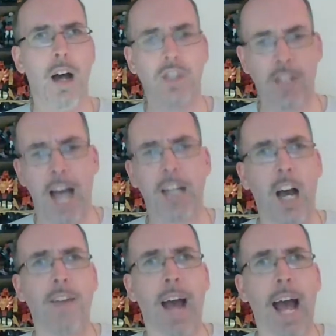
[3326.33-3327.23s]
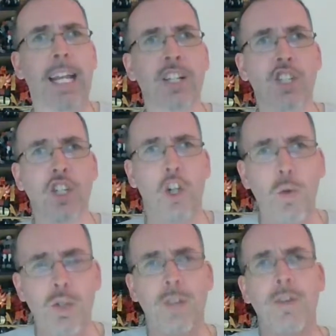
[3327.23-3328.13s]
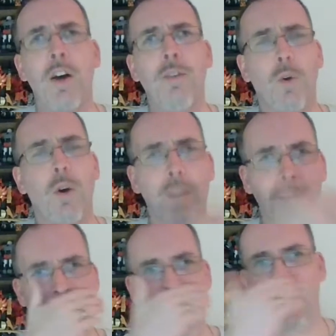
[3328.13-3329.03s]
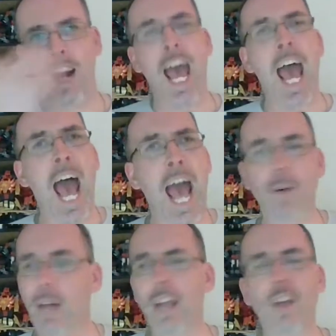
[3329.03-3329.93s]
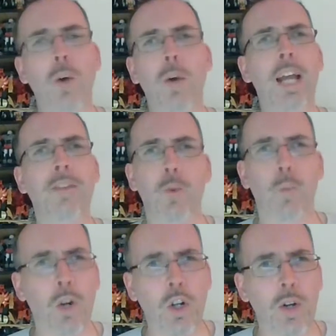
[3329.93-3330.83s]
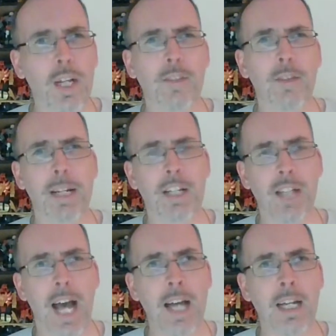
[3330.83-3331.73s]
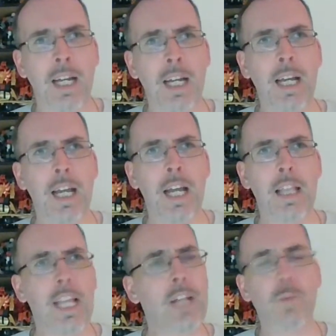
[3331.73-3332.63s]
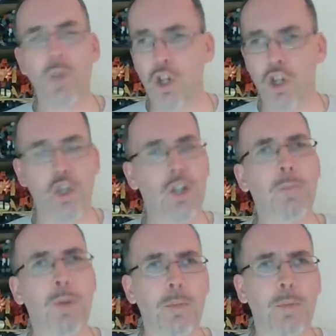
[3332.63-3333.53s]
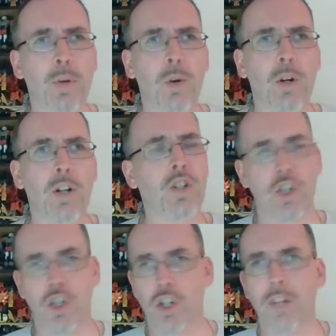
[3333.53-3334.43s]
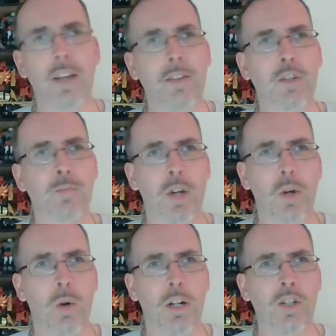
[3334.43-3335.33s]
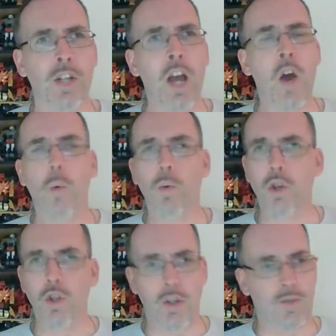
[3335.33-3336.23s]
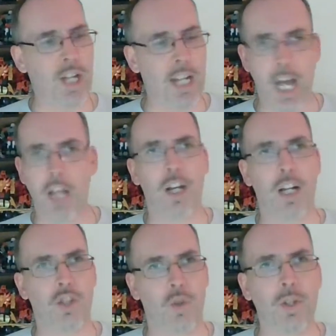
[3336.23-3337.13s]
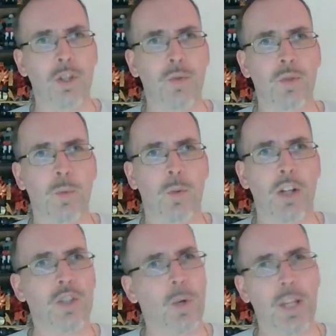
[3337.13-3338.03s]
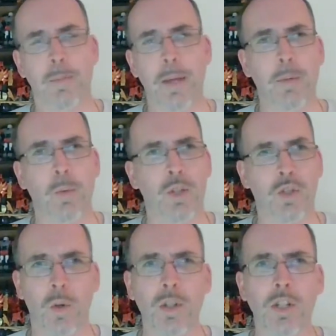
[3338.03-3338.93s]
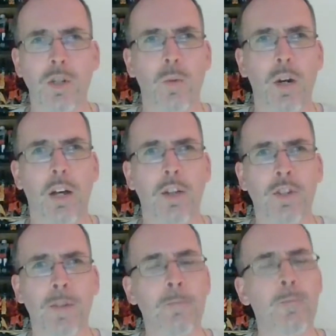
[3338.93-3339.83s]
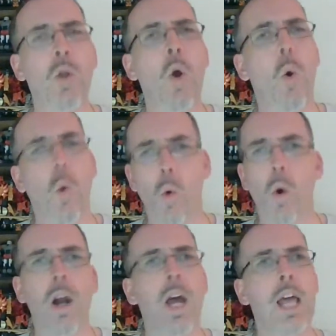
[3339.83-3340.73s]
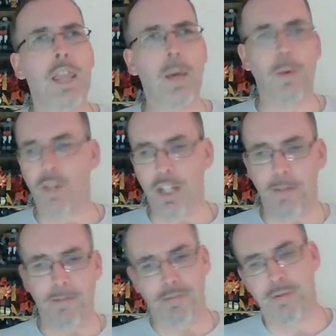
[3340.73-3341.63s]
stock of an exclusive for a retailer. You know what? If you weren't going to give them any stock, then you shouldn't have put up the pre-orders. You shouldn't have given us pre-orders. You should have said, hey, you got to source it through somewhere else. So either people would source it somewhere else or they would have just said,